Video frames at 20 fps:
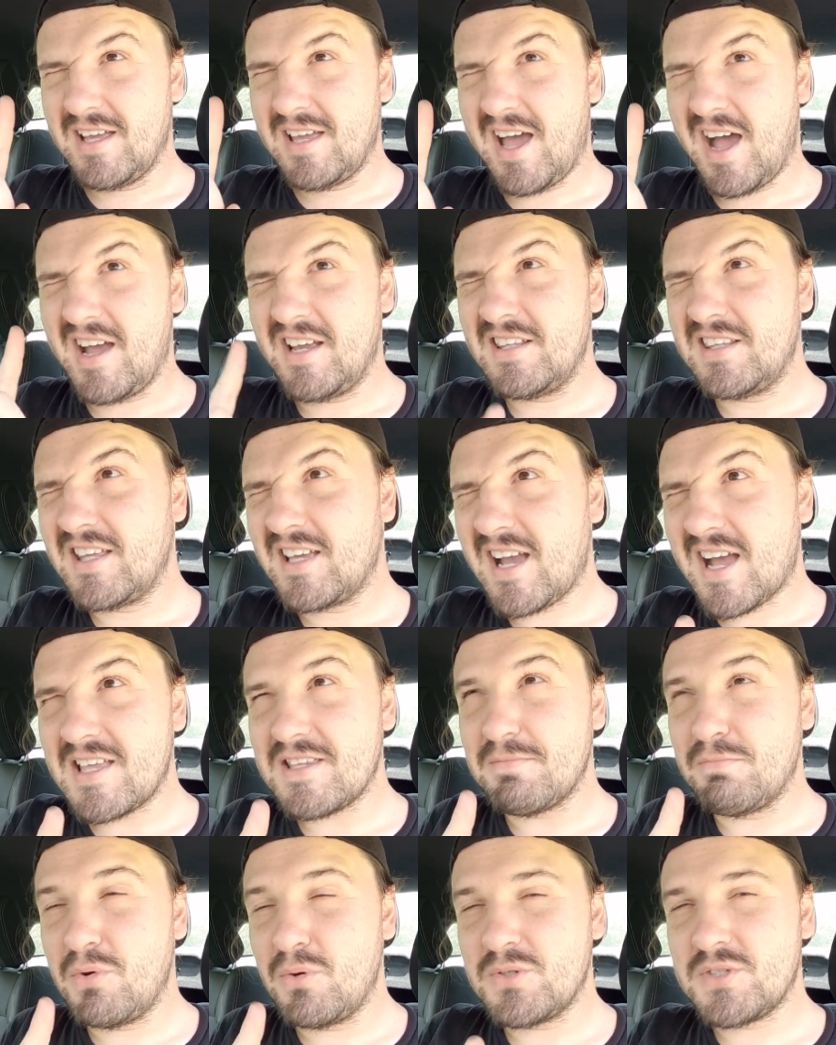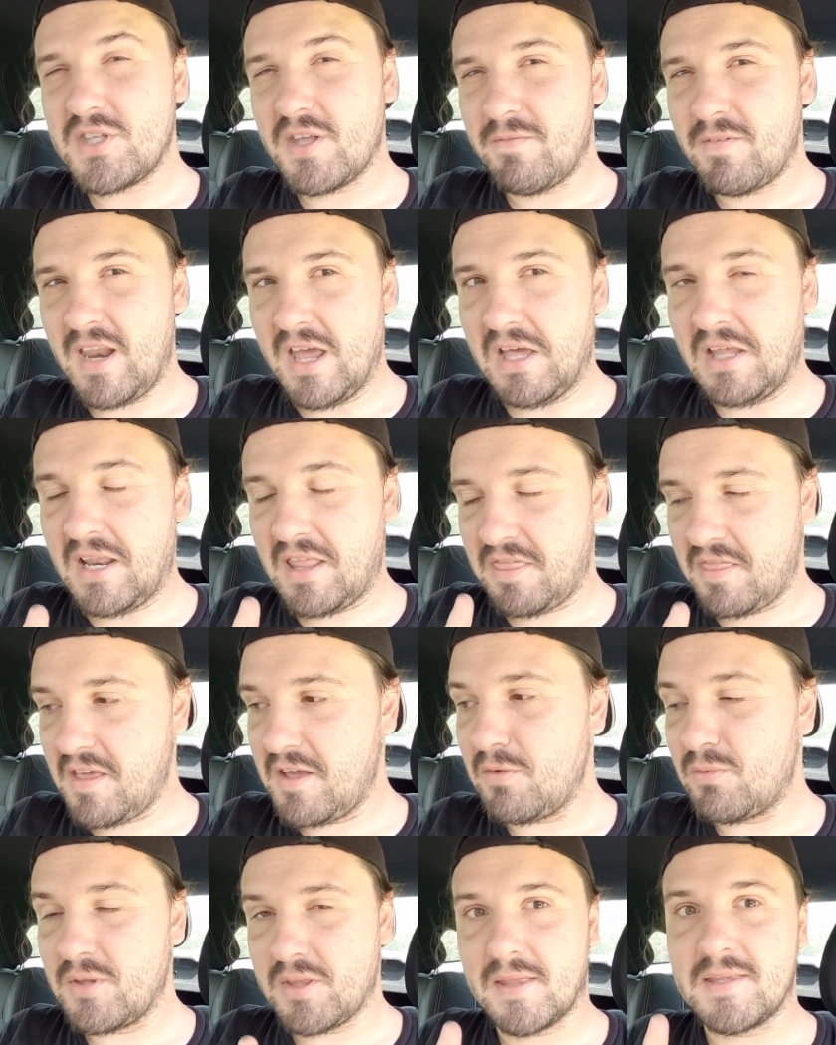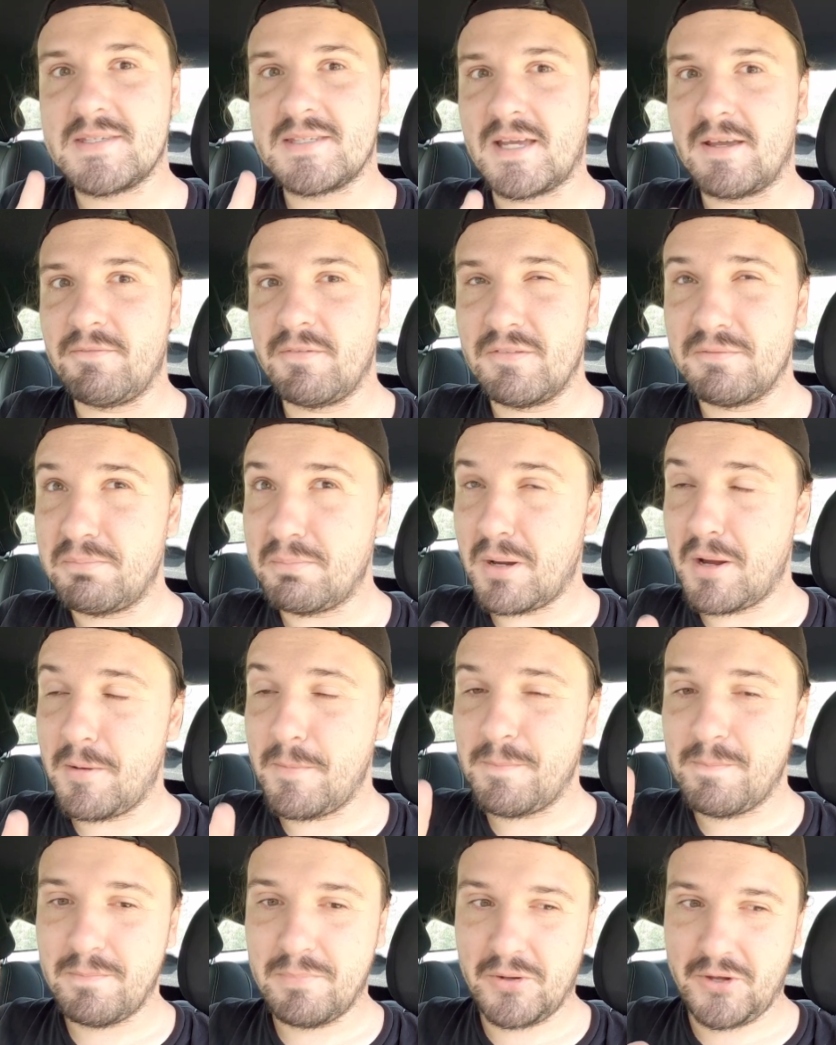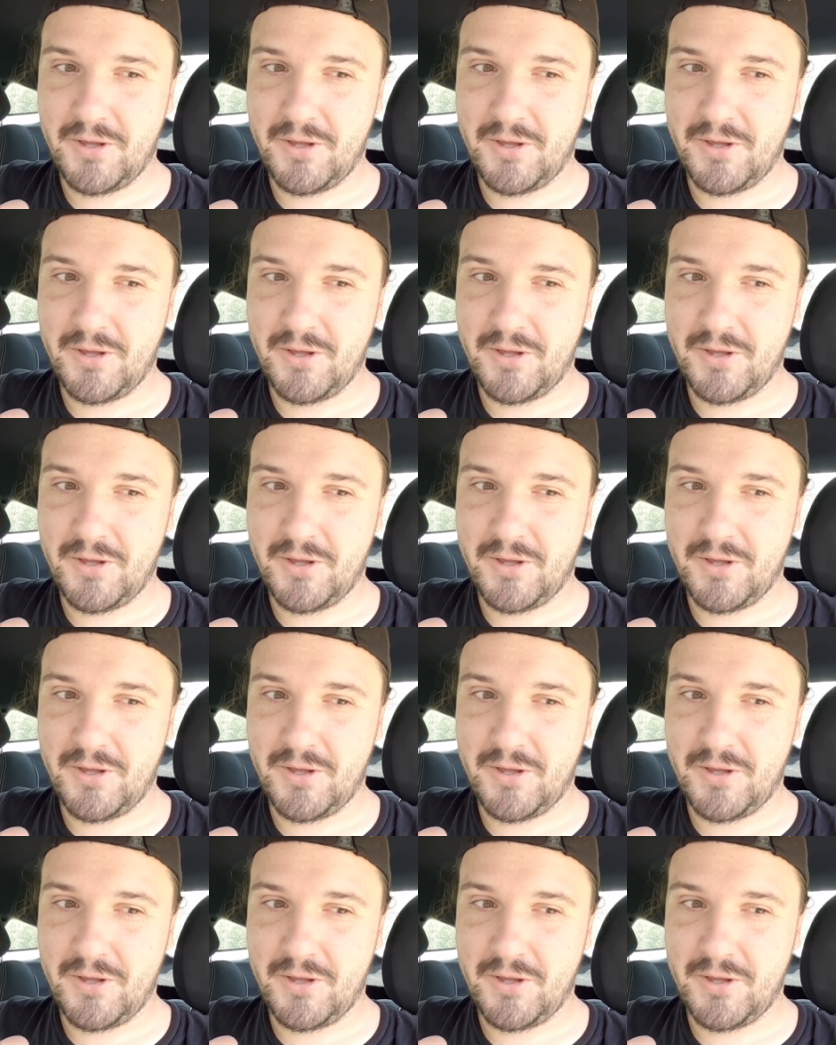kinda got most of it out, I think, with a siphon pump,